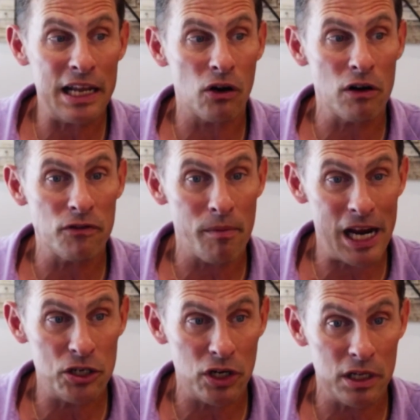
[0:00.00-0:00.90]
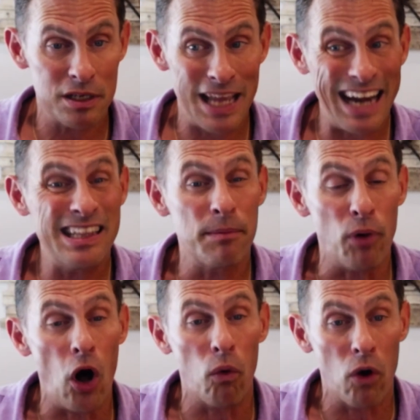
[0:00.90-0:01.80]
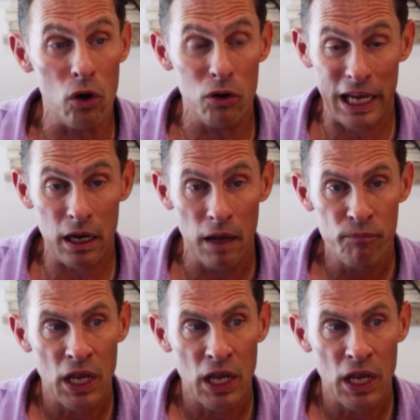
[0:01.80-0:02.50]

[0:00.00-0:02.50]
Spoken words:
their information and getting the ball rolling